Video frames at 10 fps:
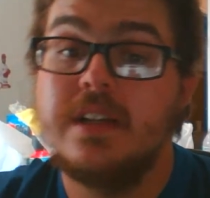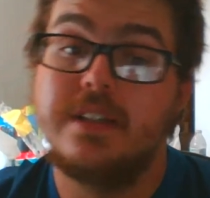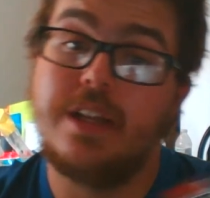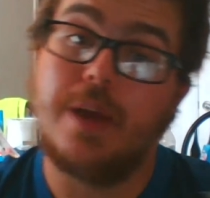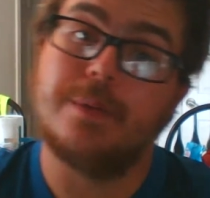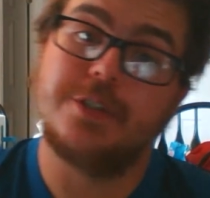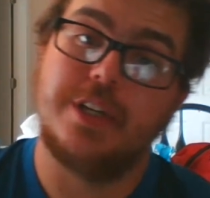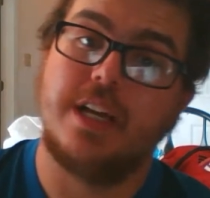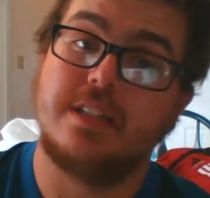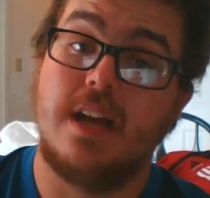Today I will show you
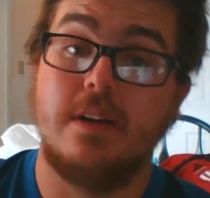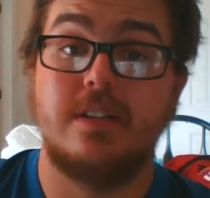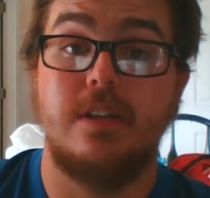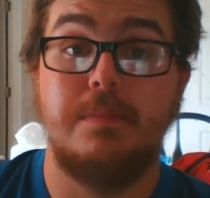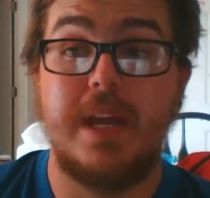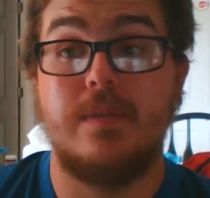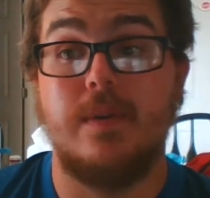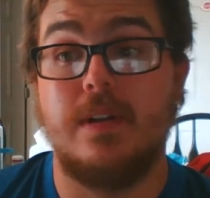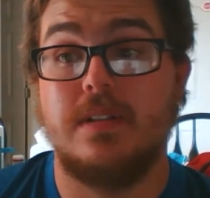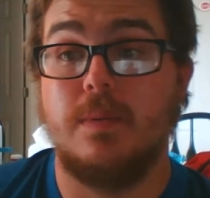guys how to make
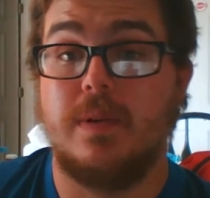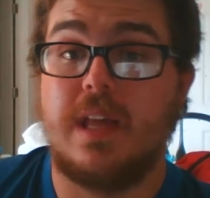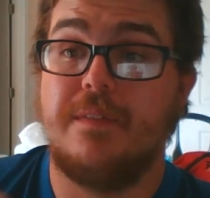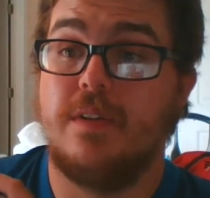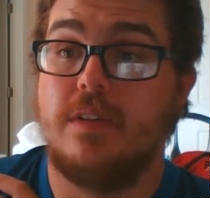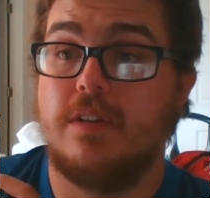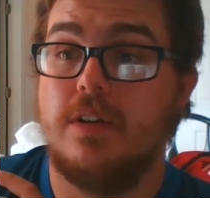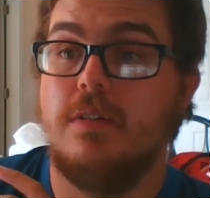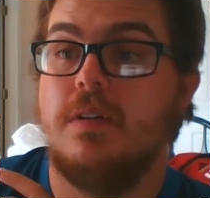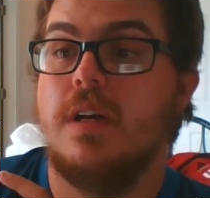one. So without further
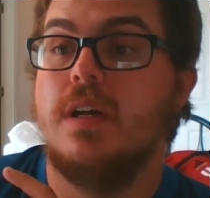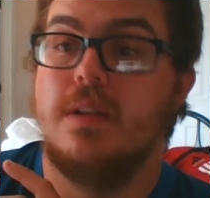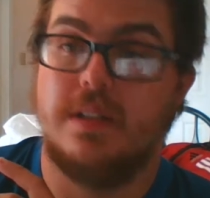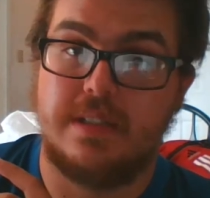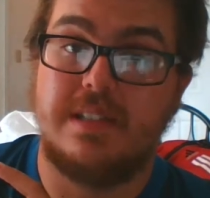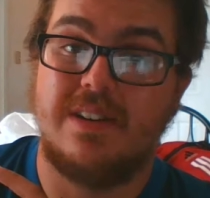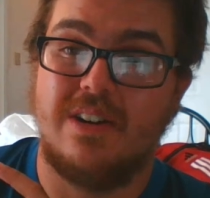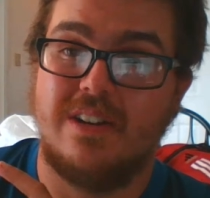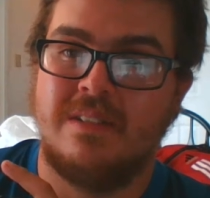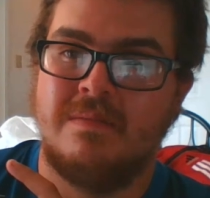ado, let's get started.